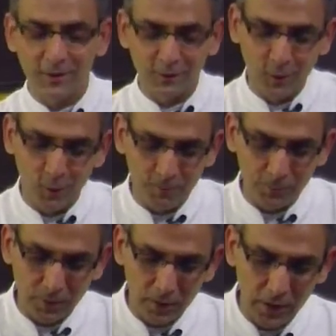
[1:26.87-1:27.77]
So
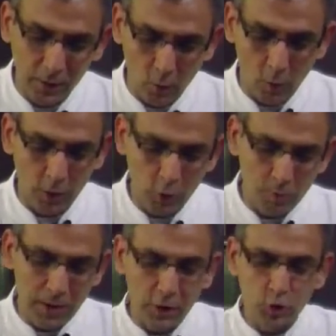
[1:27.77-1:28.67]
in order to
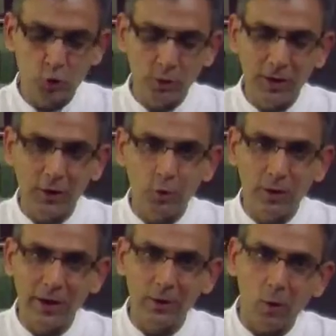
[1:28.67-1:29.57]
make sure that you
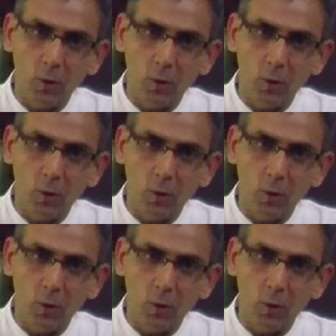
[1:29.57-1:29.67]
get